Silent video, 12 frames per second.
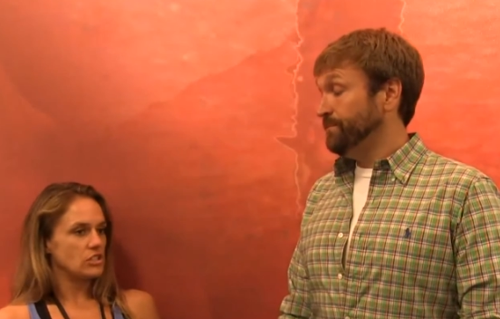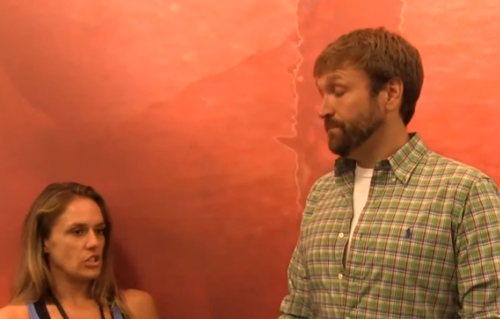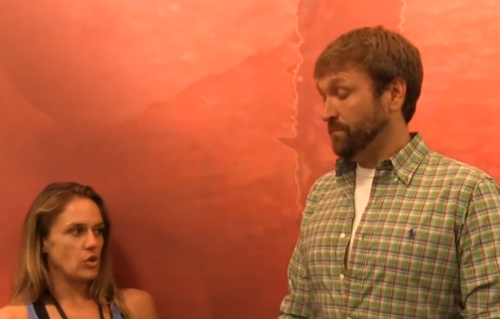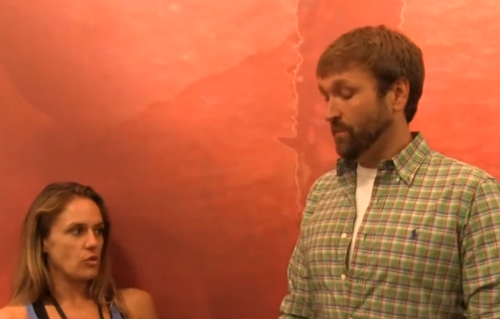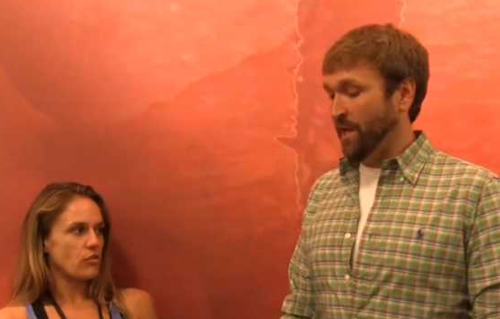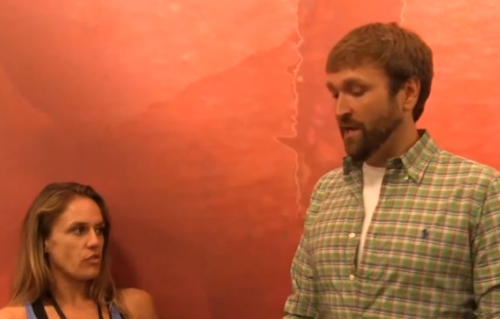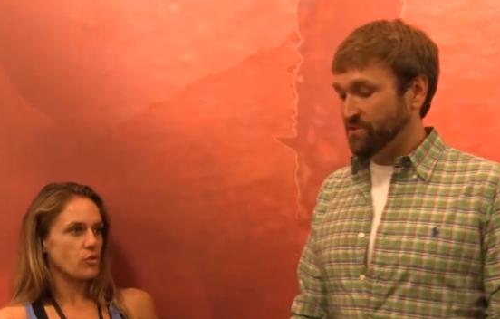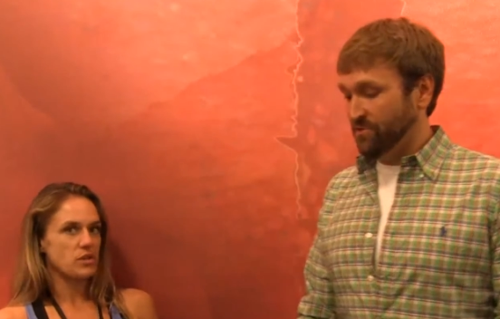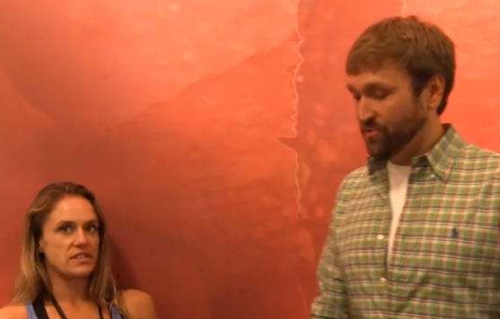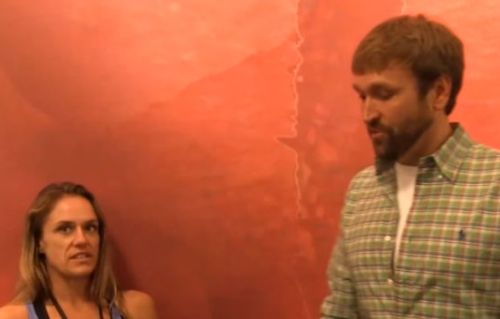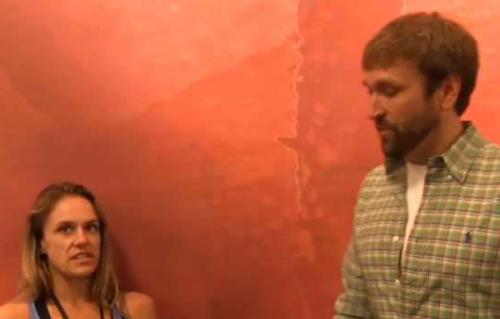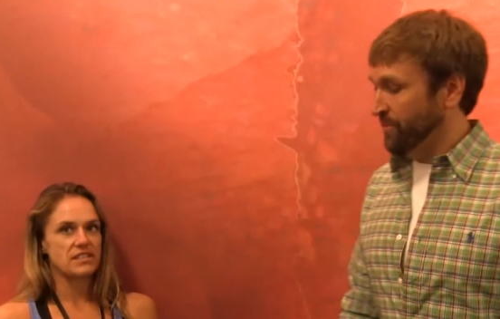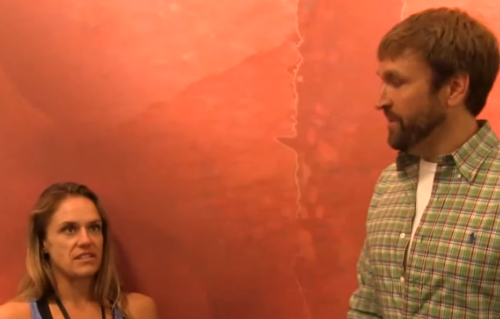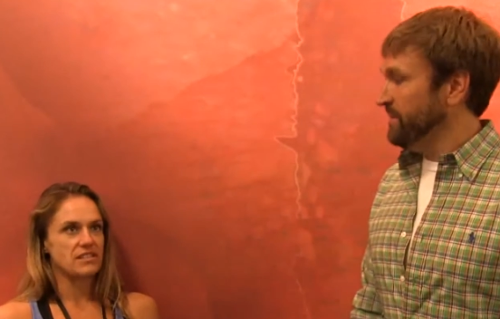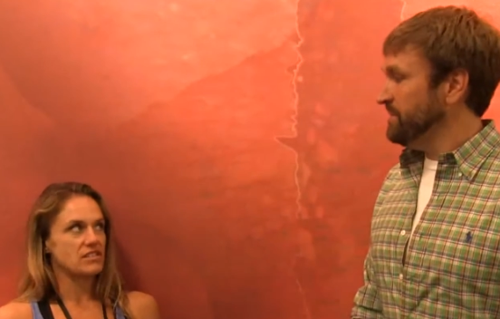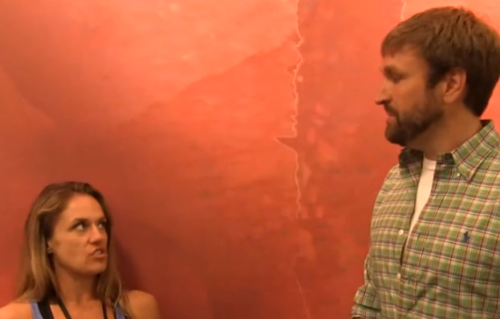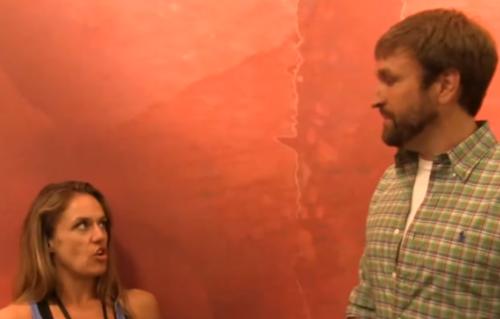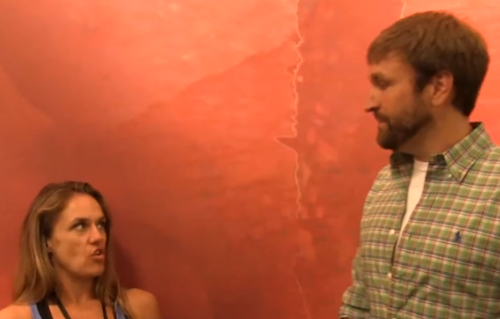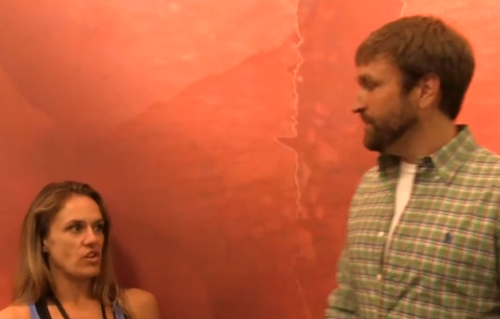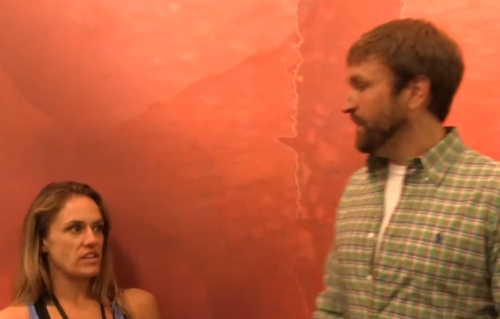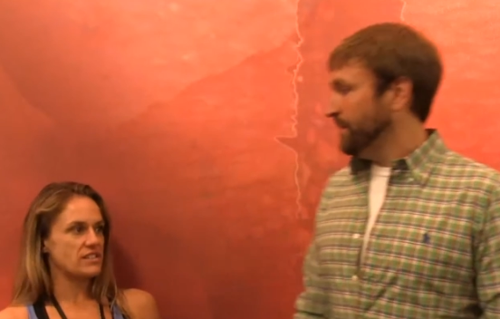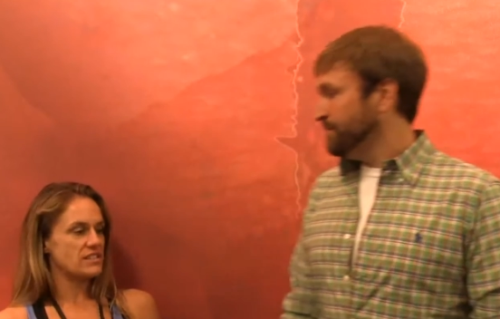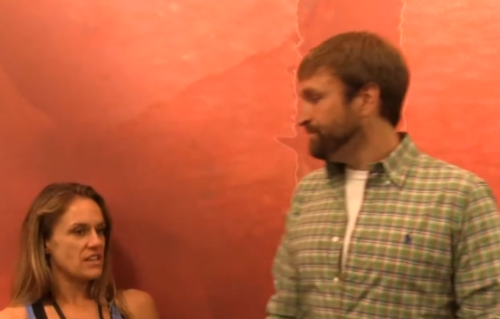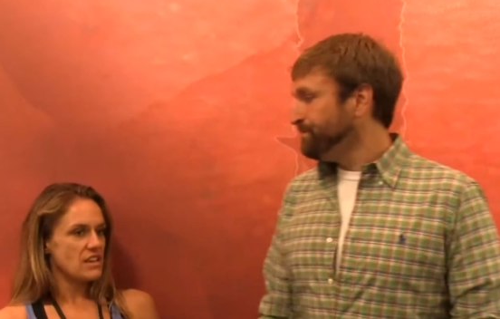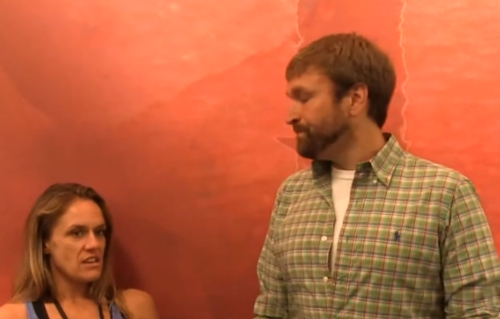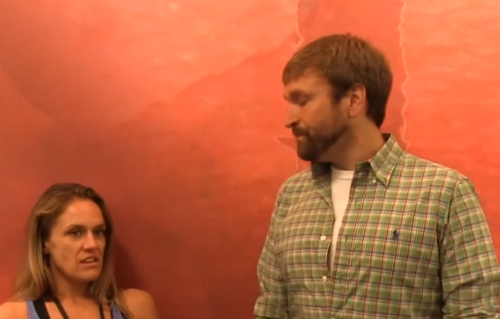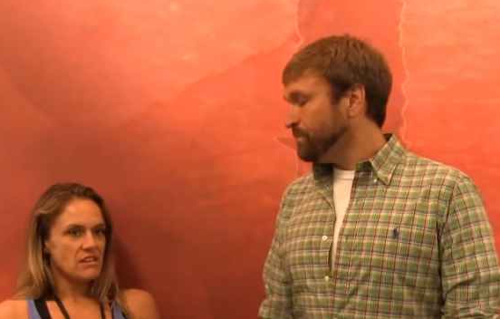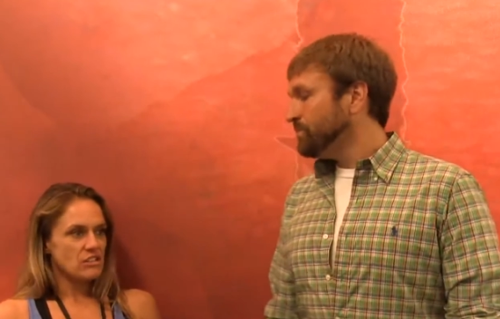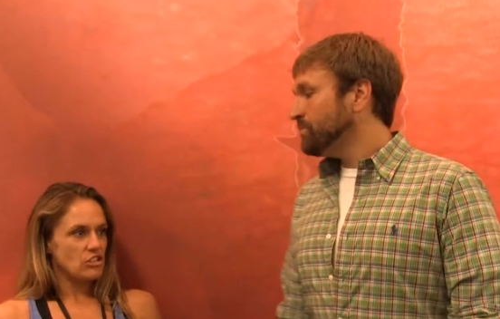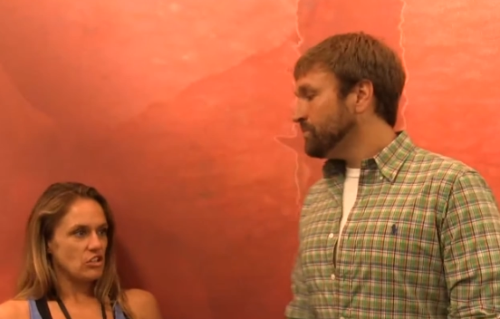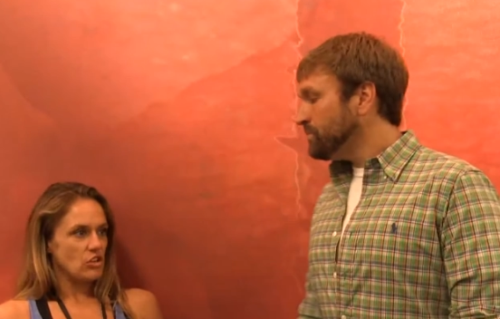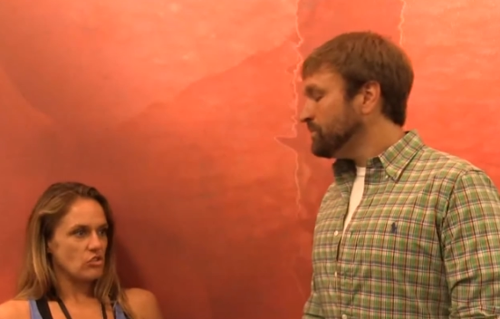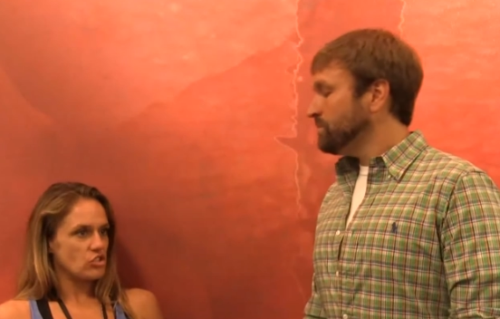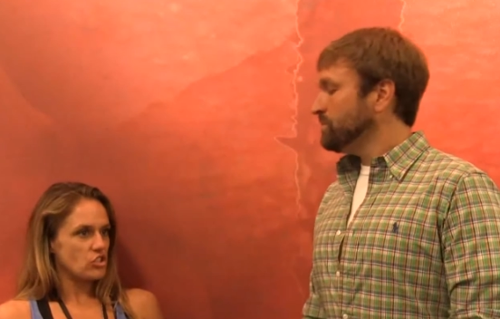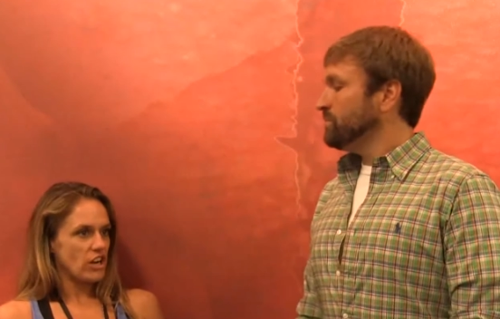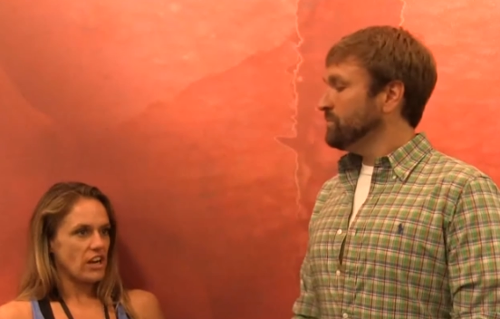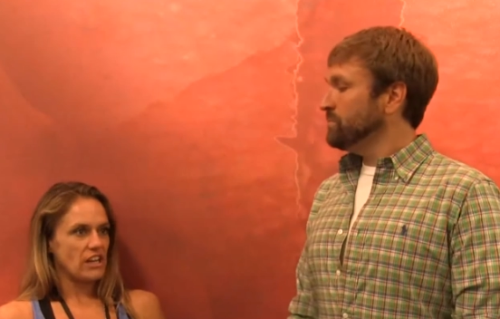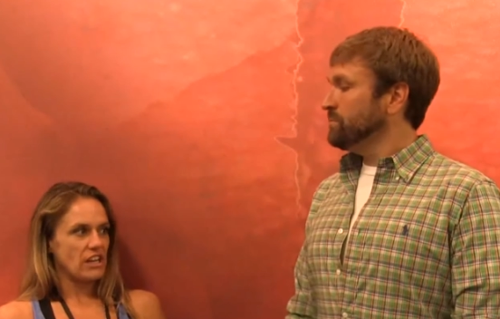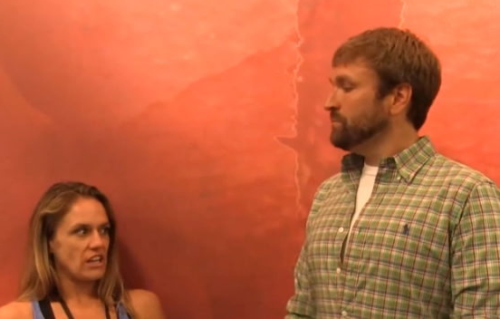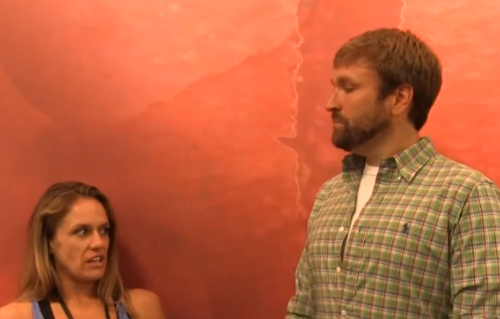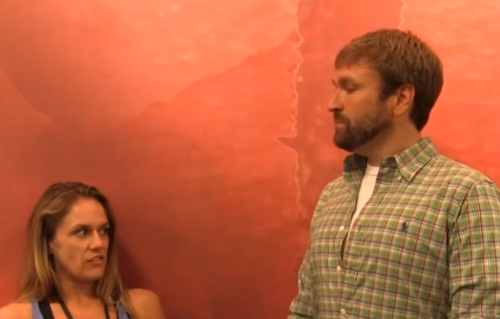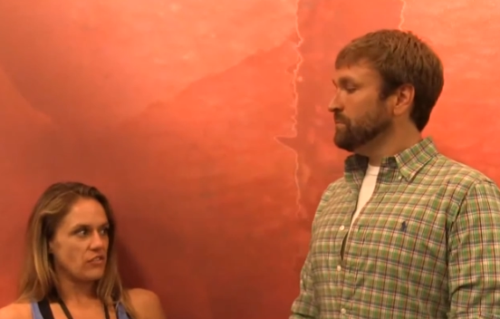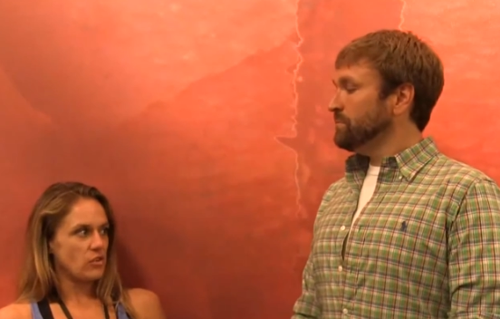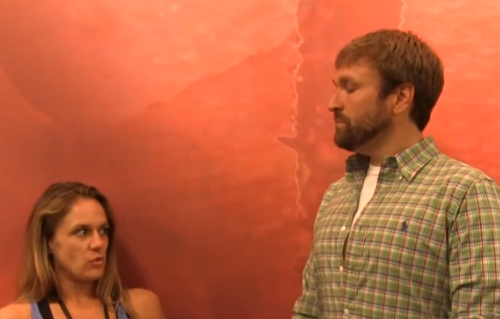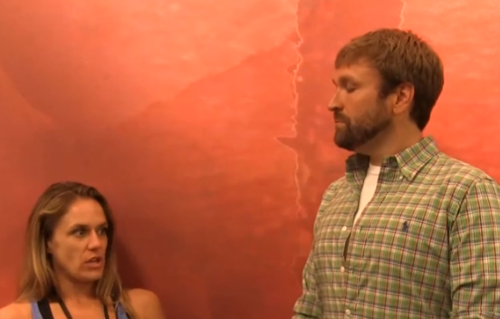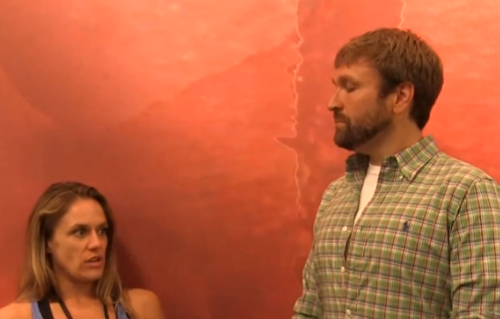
Speaker 1: you know, National three seasons. No, it's, you know, training.